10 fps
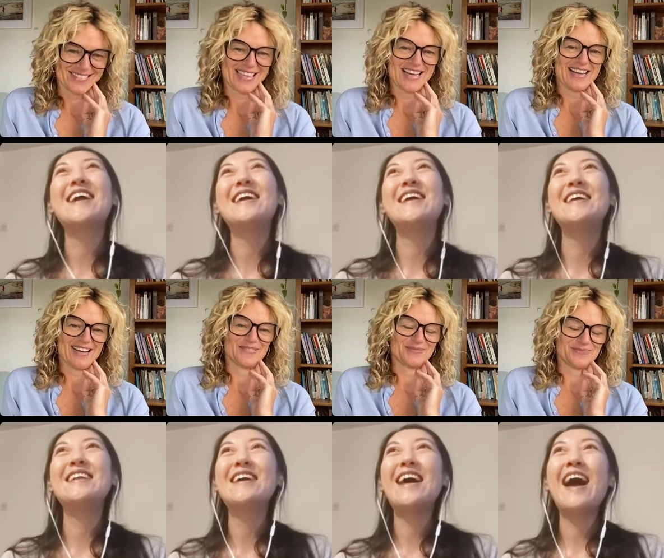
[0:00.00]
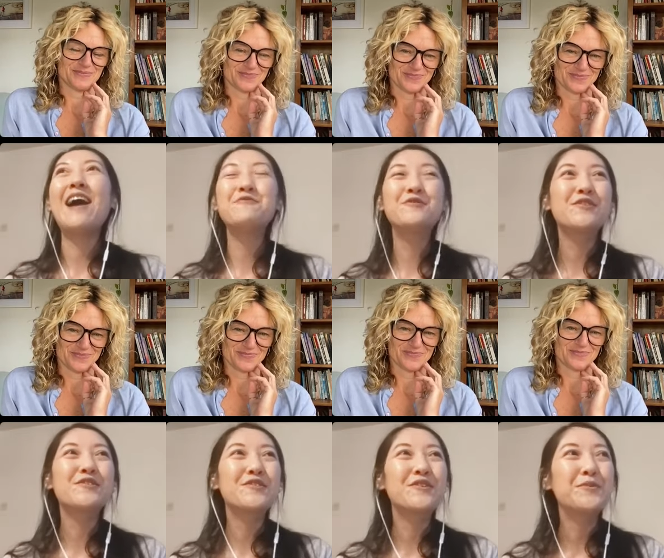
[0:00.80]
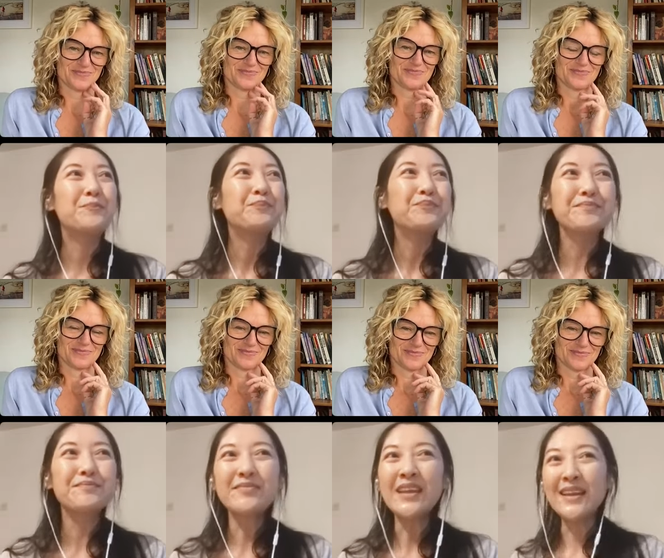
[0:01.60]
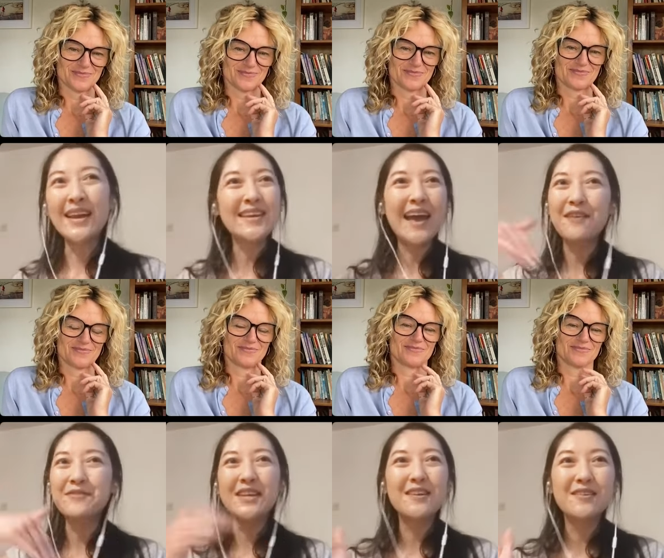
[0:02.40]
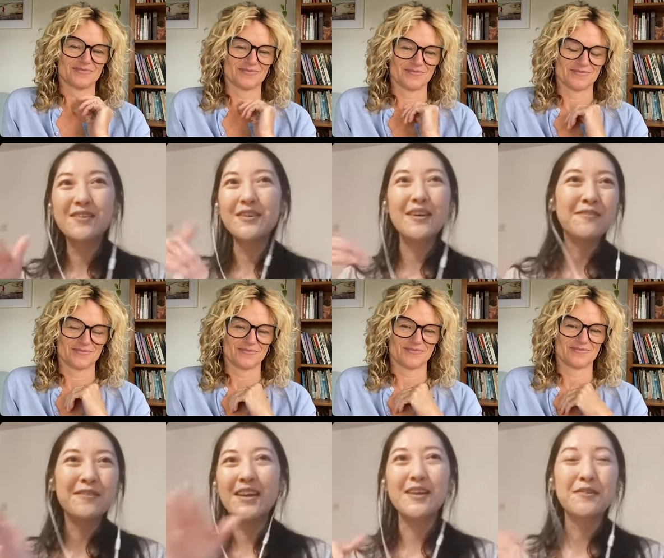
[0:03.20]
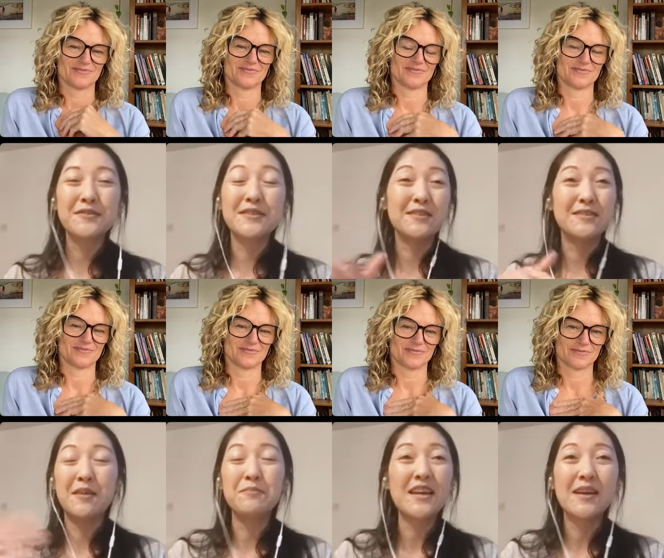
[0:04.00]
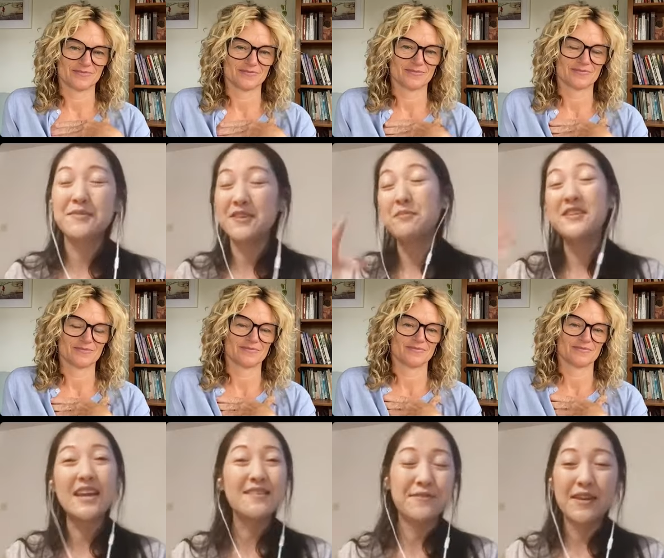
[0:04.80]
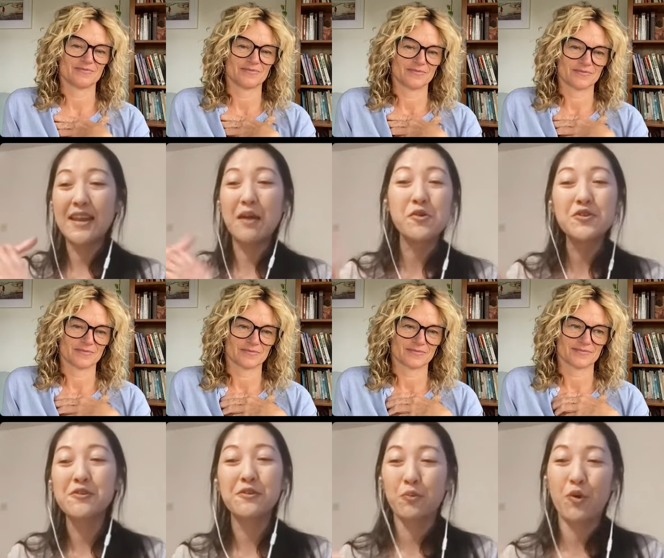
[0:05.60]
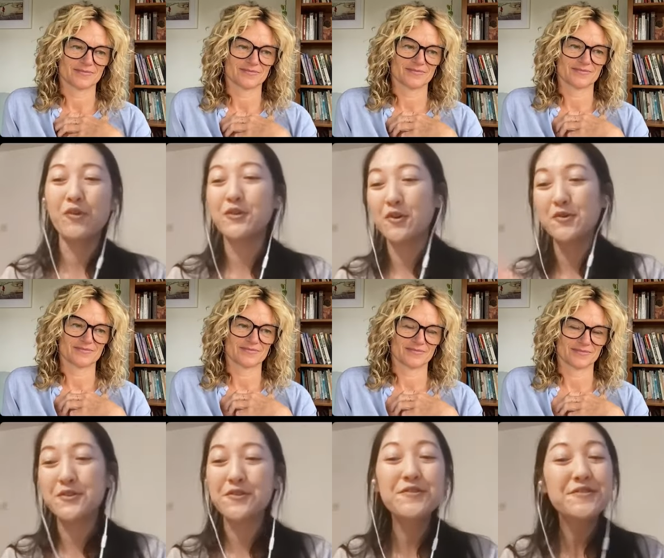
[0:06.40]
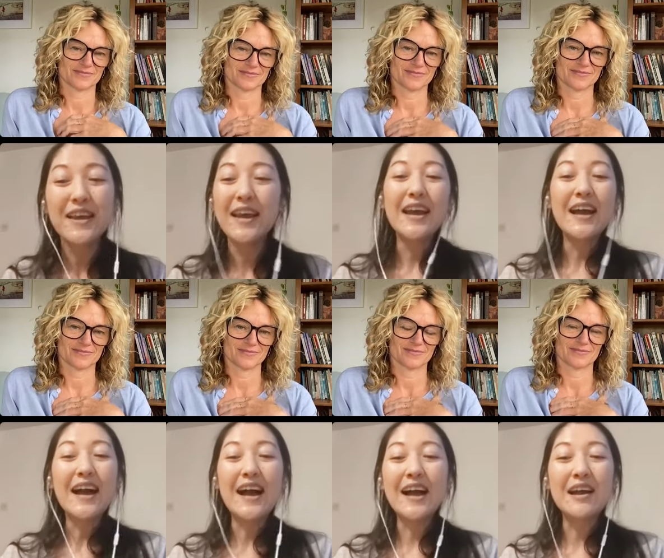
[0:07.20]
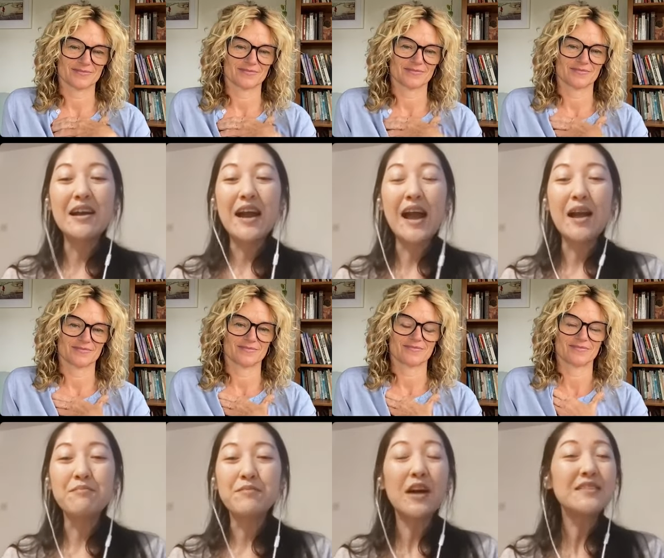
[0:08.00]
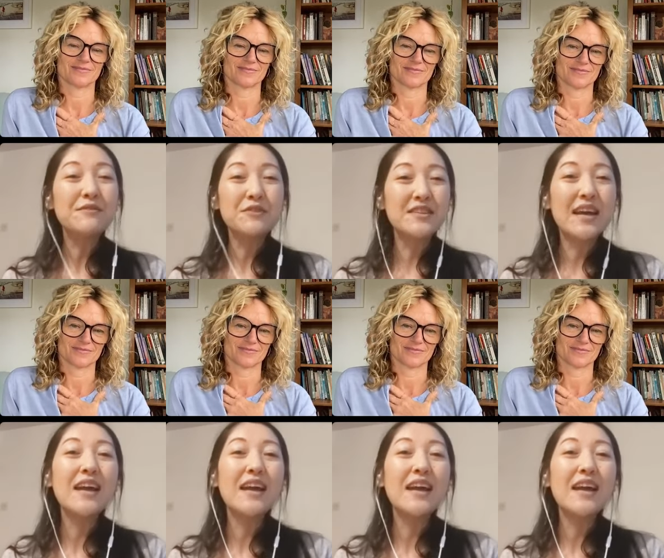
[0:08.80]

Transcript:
Speaker 1: And after like having the sometimes some days the emotional roller coasters mm-hmm. uh, i'm not even